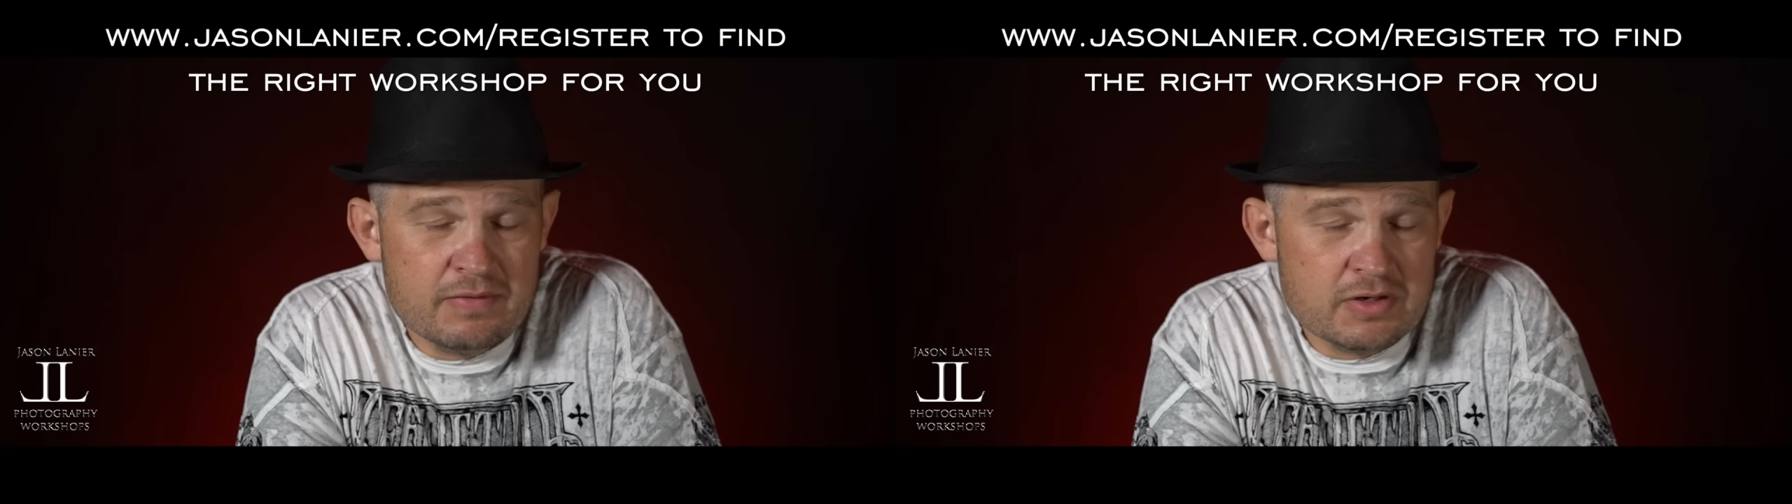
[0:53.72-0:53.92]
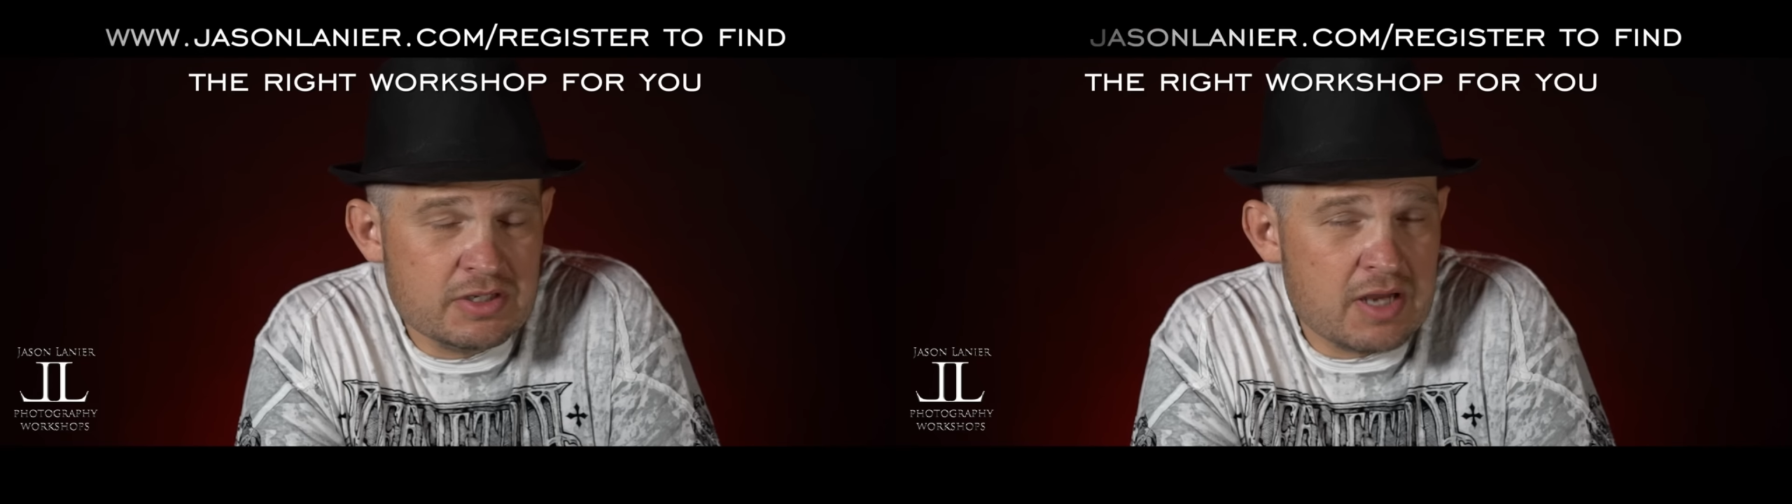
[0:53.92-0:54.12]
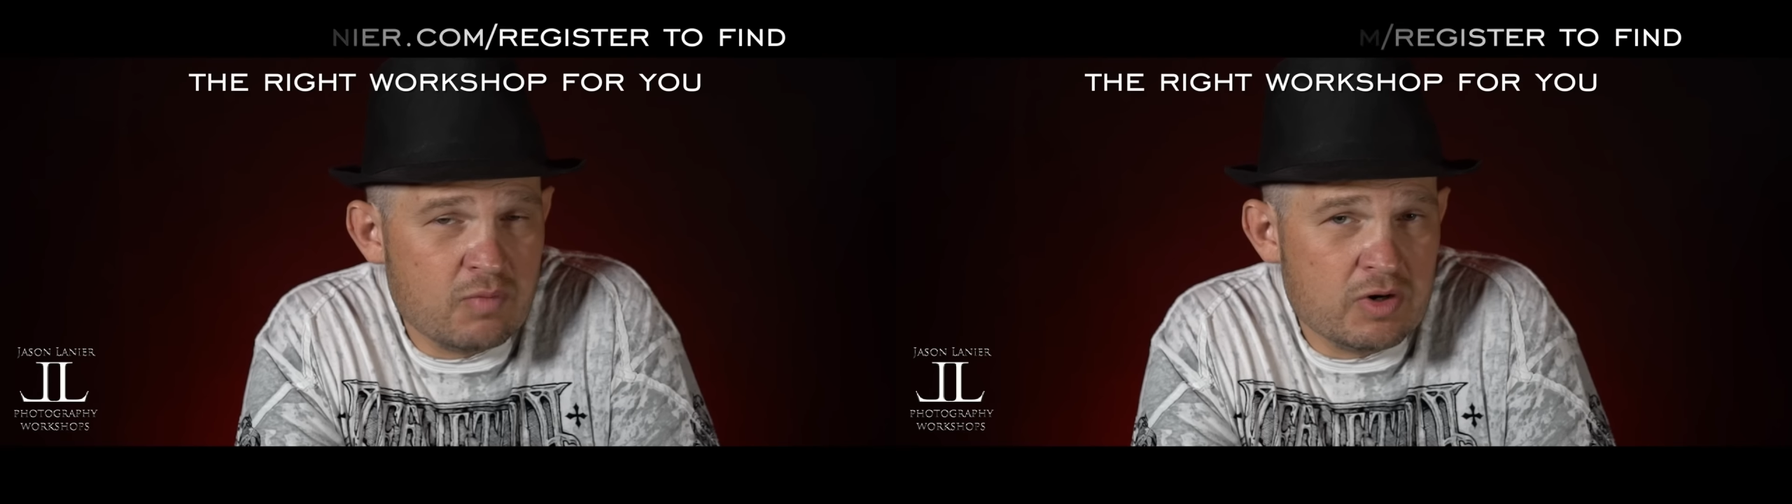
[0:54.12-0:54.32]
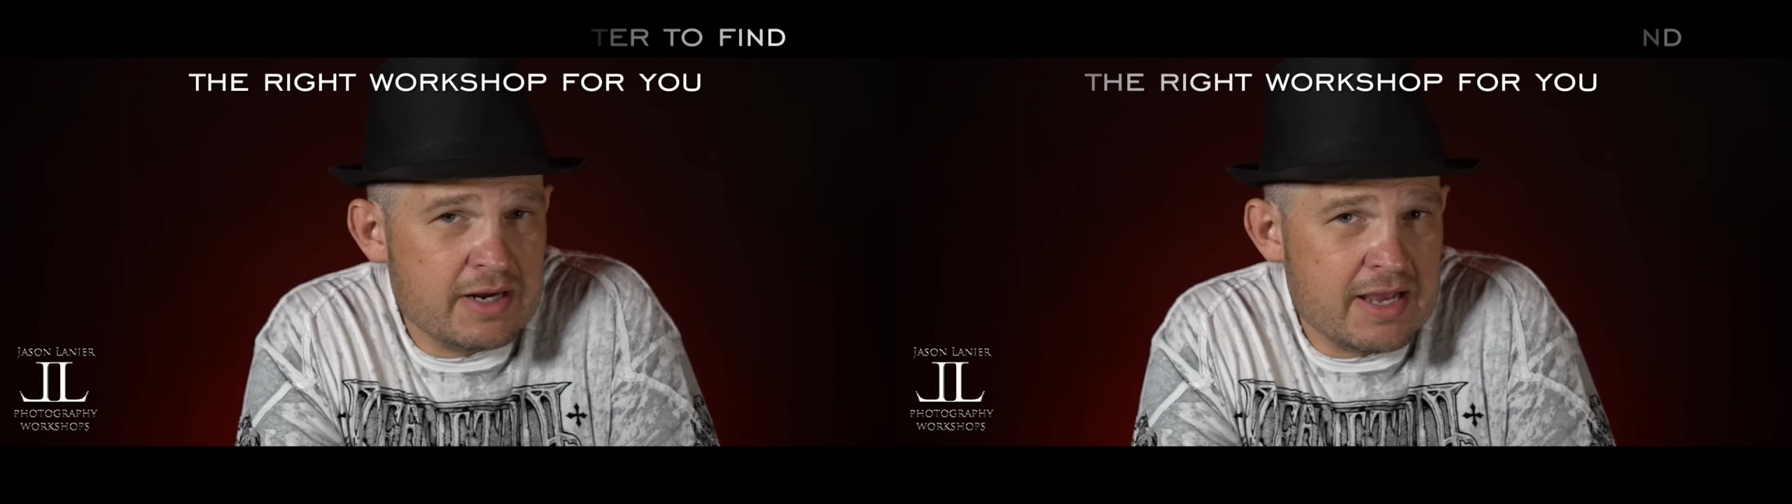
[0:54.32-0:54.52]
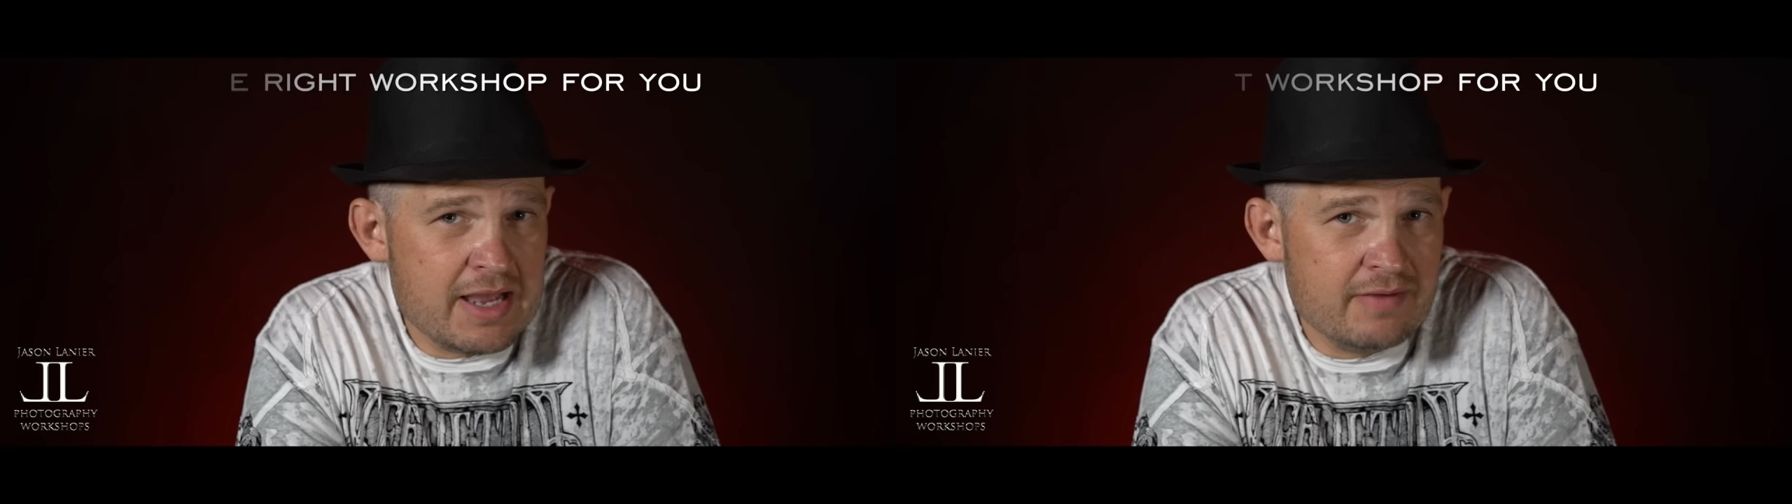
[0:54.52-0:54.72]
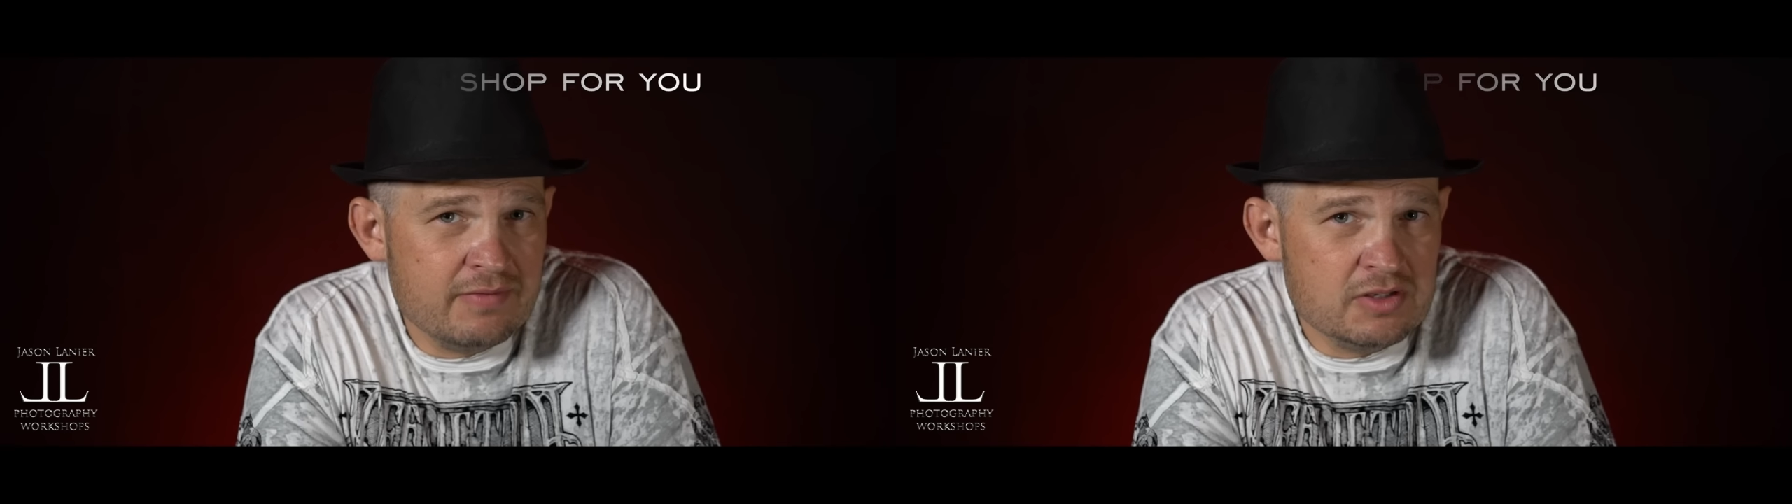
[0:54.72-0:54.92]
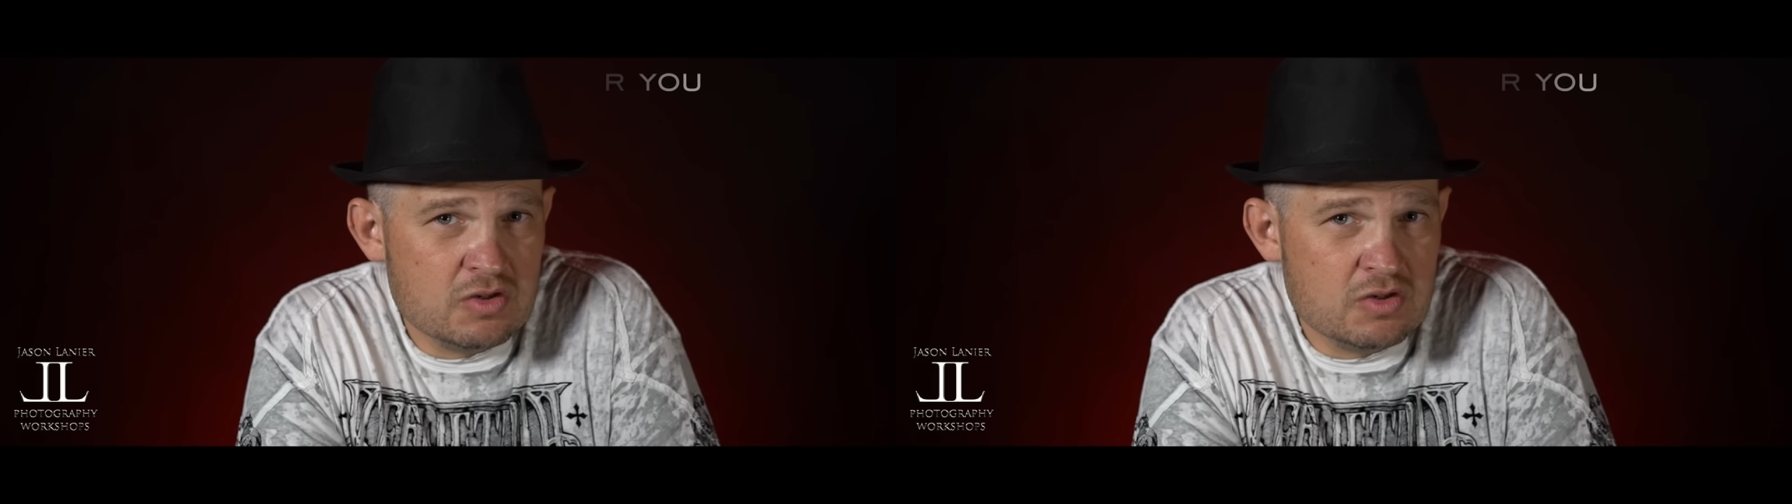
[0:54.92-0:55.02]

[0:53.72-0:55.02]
First stop we're going to have is